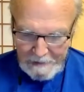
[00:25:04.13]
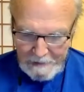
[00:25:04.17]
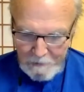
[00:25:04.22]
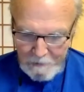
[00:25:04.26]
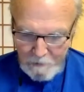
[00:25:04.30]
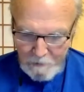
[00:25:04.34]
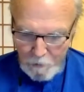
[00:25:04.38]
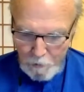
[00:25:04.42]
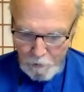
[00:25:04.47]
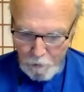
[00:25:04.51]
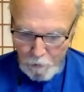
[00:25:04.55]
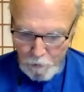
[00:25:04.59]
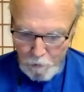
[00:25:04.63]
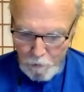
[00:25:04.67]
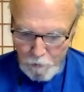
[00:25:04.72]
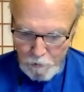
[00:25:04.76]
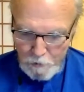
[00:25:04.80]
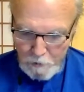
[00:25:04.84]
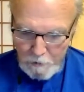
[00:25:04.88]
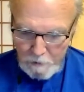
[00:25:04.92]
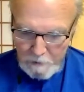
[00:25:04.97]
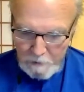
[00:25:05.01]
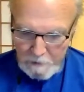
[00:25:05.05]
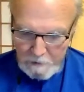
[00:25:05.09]
and the
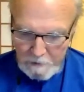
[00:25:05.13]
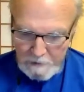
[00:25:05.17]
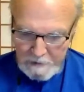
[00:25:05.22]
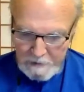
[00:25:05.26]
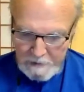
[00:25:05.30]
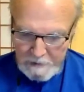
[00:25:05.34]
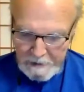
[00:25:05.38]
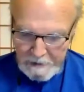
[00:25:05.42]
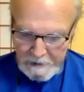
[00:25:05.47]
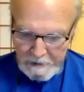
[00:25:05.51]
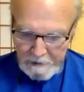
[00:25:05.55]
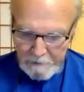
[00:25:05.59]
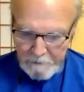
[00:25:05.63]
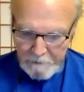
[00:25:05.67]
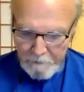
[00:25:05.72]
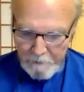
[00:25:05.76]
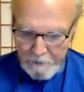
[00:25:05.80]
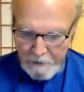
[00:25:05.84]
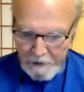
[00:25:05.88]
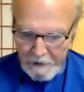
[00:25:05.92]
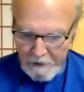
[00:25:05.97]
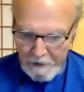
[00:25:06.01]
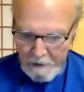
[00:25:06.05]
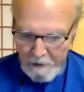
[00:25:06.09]
ocean
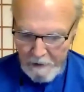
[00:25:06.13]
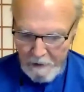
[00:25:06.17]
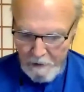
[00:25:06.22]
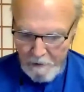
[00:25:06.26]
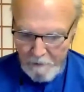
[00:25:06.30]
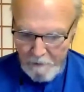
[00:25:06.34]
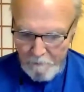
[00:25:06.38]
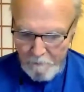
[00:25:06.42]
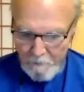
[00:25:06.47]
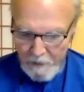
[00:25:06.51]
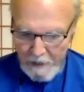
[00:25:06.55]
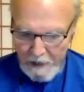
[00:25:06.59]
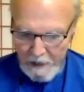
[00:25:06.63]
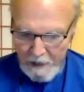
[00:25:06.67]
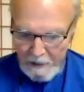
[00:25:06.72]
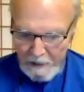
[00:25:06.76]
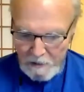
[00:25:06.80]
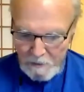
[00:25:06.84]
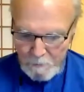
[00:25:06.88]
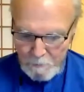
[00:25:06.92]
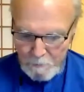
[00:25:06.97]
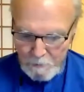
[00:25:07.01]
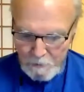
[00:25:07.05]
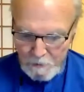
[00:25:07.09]
signify
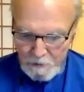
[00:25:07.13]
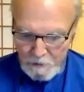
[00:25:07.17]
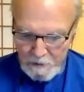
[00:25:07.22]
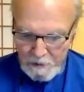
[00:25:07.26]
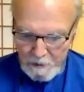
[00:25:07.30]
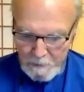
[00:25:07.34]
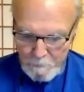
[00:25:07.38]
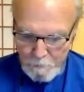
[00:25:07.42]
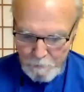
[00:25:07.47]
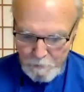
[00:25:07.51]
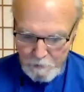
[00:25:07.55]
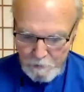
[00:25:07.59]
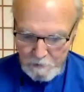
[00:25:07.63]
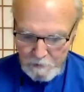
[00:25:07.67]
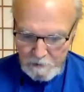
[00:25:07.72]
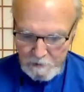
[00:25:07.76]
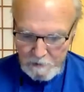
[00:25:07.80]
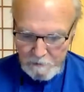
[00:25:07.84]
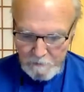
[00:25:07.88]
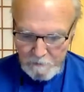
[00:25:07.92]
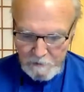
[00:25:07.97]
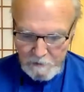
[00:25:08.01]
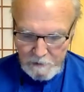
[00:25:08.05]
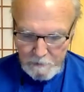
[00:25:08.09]
vast perceptions
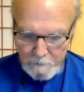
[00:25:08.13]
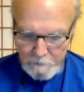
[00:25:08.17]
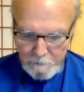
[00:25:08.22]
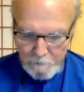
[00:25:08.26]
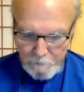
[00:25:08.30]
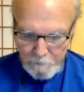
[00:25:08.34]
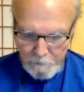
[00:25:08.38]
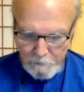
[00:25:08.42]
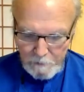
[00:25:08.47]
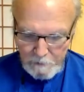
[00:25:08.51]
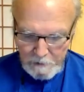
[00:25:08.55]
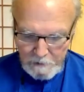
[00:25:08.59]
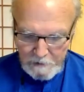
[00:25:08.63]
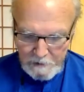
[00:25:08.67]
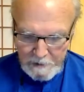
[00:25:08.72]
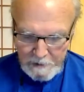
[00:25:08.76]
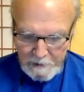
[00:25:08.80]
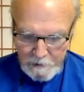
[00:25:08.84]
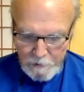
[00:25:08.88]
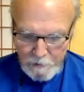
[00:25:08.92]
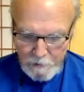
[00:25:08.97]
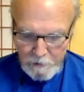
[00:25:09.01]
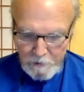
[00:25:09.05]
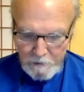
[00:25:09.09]
of
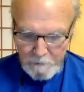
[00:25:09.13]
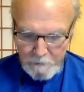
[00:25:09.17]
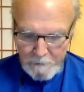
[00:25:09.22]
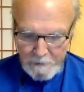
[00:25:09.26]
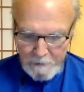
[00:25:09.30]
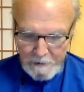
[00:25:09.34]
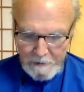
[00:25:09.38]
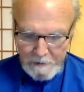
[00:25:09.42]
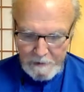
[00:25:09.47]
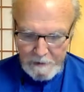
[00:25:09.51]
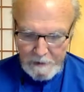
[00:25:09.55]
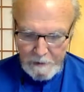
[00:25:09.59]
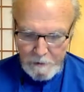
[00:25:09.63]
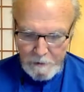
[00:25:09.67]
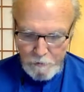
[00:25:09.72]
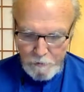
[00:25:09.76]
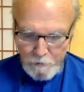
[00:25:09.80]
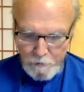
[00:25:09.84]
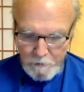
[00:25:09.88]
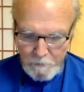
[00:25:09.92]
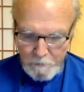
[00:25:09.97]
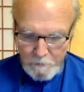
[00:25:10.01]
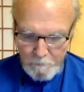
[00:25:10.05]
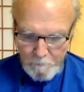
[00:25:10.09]
self-realization and
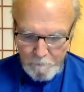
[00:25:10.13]
meditation.